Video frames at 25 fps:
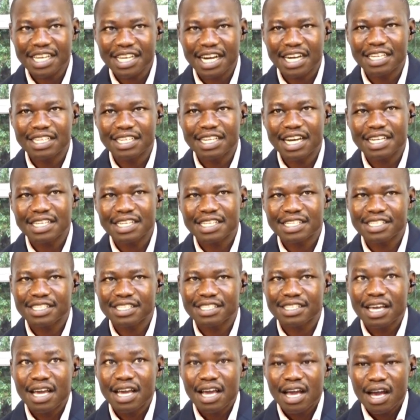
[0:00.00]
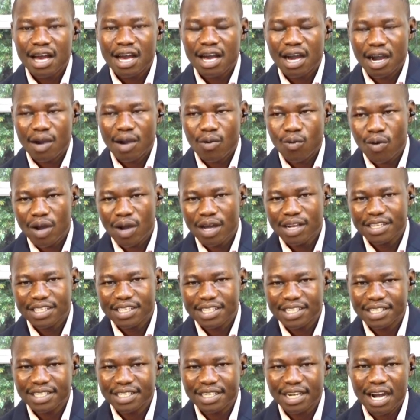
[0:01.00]
And that is one
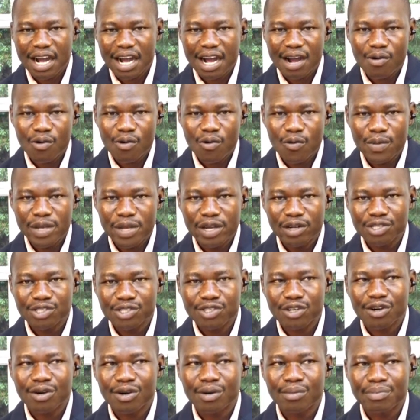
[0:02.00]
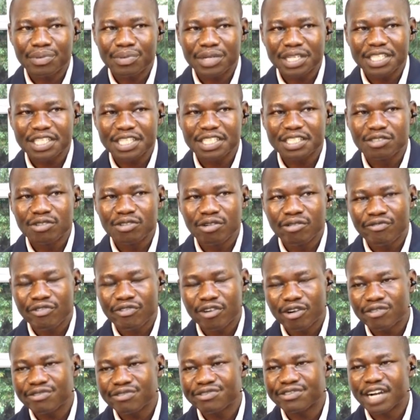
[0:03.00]
thing we'll be also bringing you
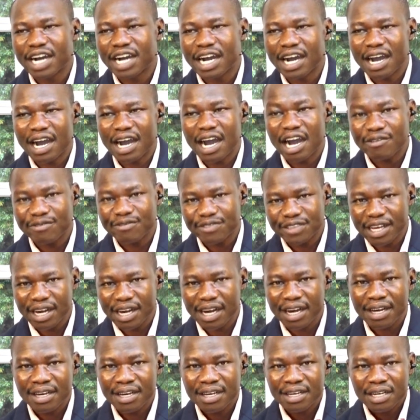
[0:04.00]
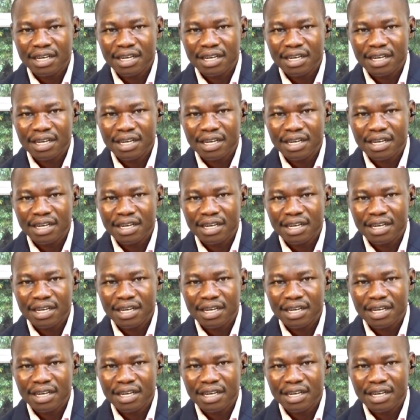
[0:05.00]
forth after